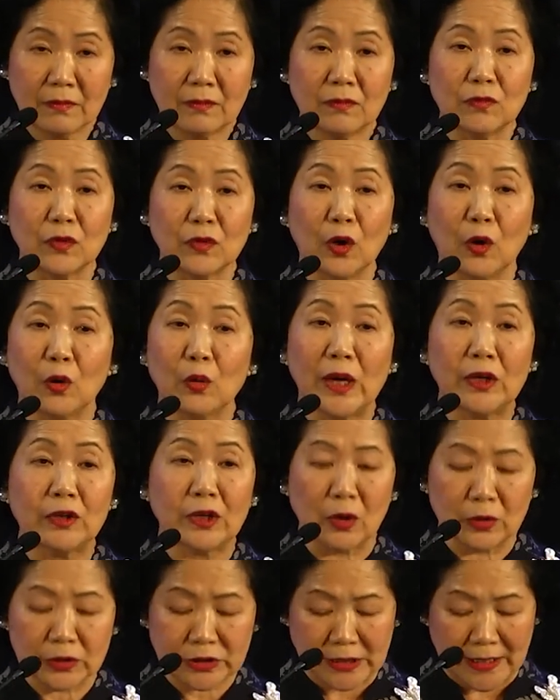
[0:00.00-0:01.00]
No one
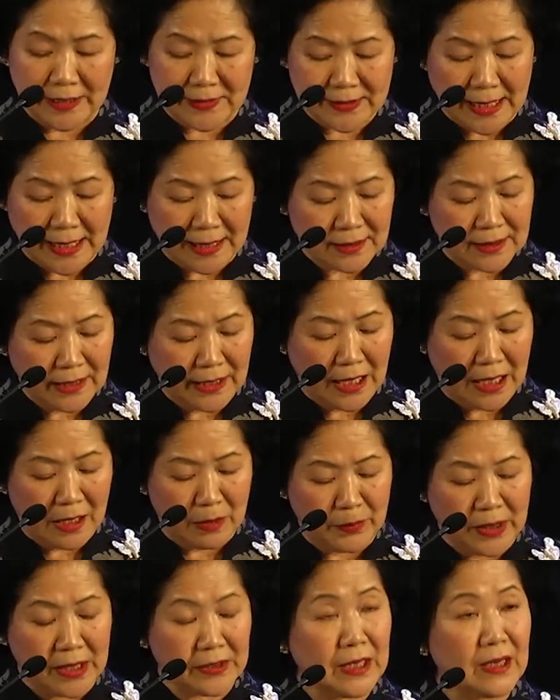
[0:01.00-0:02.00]
knows exactly how
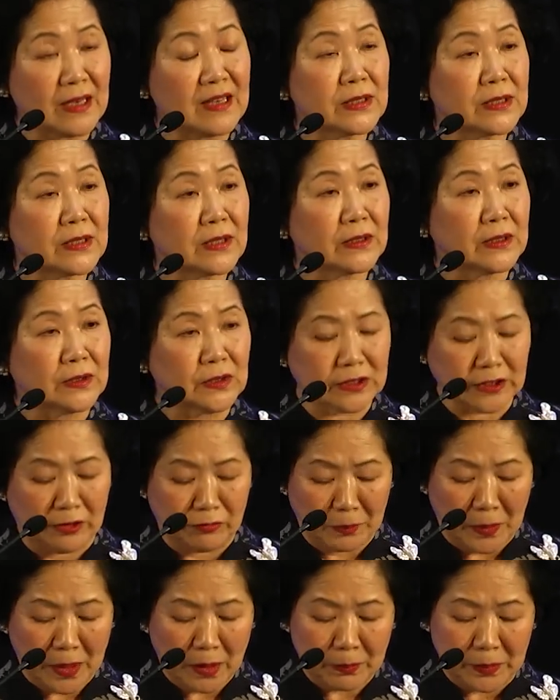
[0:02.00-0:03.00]
many incidents
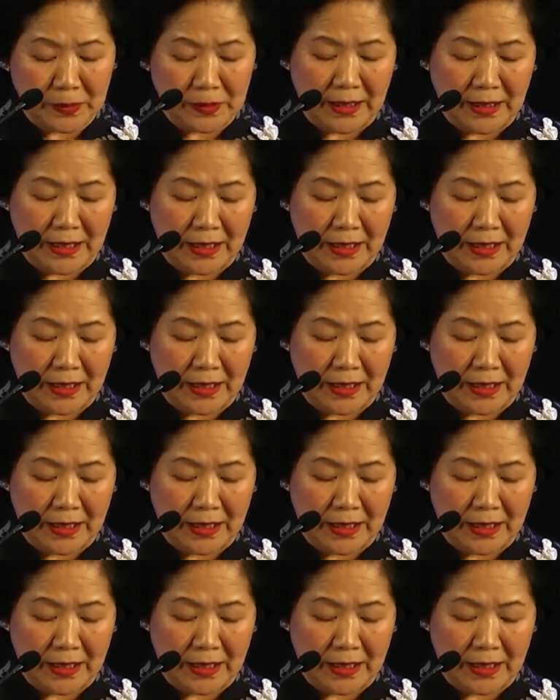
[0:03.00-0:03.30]
of popular